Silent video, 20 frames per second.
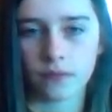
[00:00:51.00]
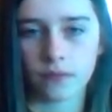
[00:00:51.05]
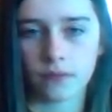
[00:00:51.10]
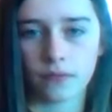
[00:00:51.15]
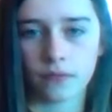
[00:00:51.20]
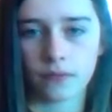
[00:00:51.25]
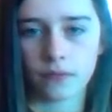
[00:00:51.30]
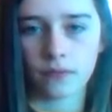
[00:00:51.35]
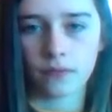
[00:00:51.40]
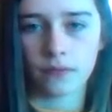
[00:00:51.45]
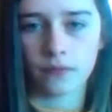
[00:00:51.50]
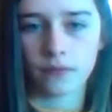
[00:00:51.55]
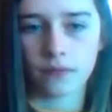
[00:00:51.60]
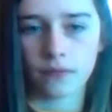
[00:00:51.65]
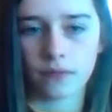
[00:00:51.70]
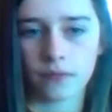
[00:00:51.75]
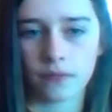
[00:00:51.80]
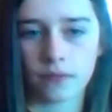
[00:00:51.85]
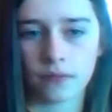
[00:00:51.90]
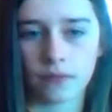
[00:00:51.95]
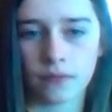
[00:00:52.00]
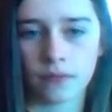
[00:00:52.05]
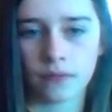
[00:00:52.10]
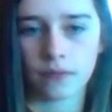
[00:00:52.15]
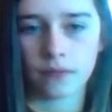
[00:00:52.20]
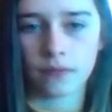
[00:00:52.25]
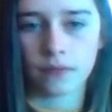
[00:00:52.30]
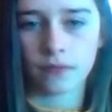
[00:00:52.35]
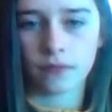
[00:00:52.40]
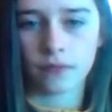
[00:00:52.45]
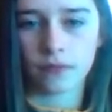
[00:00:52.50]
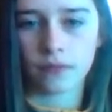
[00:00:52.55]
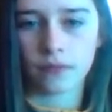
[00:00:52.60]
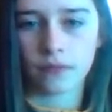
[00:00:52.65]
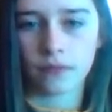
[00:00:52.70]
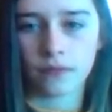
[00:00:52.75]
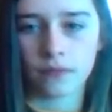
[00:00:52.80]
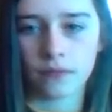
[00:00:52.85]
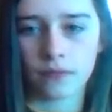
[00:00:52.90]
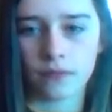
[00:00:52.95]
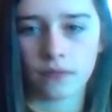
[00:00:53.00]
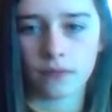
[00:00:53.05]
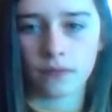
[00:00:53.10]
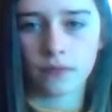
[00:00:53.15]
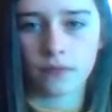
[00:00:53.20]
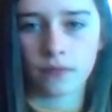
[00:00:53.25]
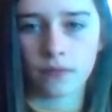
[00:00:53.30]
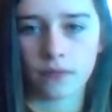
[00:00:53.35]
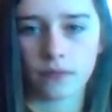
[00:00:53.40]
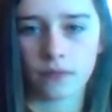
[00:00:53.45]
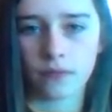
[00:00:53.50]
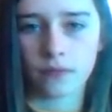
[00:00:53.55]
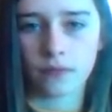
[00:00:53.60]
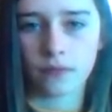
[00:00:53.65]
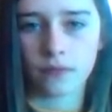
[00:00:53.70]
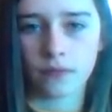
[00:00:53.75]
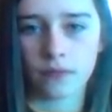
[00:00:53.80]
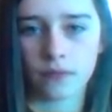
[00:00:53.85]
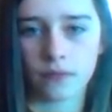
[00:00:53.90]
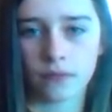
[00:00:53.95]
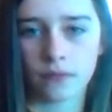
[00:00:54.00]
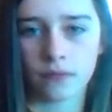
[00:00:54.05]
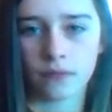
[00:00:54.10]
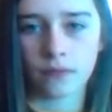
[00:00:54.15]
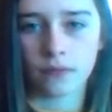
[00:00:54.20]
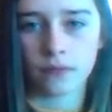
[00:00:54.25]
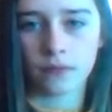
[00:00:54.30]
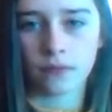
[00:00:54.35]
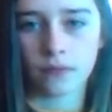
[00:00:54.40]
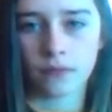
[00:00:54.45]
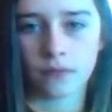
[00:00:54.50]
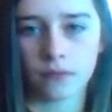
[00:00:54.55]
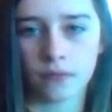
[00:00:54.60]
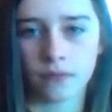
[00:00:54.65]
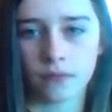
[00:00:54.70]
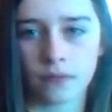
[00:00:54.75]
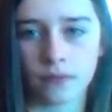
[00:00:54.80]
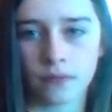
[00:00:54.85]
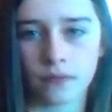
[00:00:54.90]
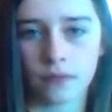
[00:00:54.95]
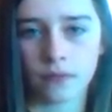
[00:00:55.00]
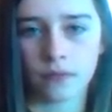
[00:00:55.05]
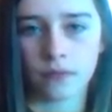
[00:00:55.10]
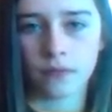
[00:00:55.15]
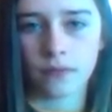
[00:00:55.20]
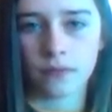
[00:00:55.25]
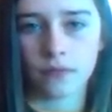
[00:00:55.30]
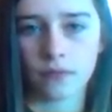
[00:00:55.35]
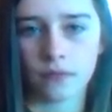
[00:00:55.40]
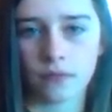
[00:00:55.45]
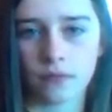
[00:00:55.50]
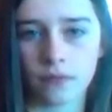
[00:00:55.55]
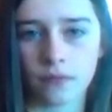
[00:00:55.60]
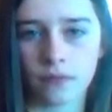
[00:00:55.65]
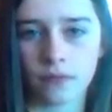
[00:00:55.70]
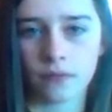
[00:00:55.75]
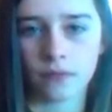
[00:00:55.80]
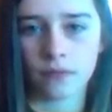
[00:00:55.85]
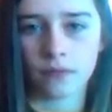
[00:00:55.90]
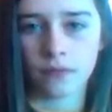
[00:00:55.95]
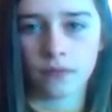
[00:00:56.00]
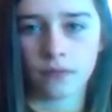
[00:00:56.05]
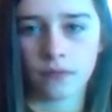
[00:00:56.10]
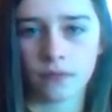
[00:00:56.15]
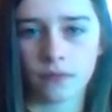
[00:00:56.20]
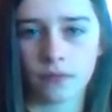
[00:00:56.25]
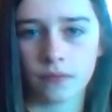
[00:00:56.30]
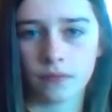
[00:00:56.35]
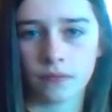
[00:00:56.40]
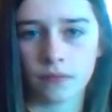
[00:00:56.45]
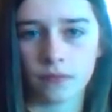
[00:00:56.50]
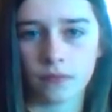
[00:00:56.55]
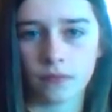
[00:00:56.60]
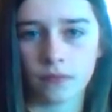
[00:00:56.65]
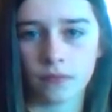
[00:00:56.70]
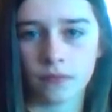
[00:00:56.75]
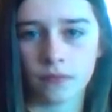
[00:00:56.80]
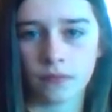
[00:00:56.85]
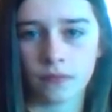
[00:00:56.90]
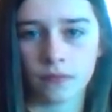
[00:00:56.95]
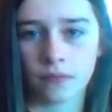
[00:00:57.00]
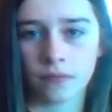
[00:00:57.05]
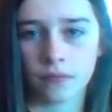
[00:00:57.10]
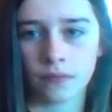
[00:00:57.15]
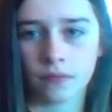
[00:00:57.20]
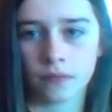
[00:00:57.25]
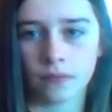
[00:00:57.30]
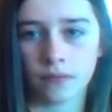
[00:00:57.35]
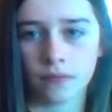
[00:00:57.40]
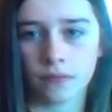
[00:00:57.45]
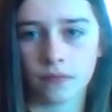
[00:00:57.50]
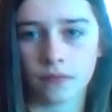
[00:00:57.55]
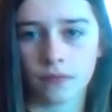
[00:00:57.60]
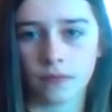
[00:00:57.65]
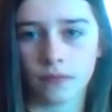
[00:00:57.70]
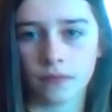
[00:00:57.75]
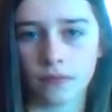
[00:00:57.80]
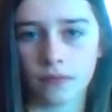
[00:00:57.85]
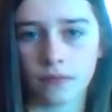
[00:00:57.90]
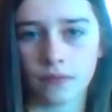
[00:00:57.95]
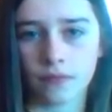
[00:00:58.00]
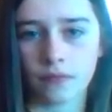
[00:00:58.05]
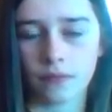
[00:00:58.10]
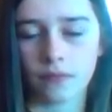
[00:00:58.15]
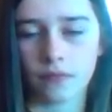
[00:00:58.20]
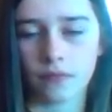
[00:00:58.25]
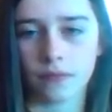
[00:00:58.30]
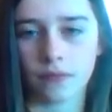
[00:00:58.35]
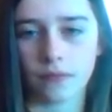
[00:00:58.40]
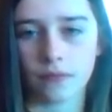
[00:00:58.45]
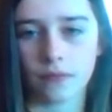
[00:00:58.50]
This person isn't speaking.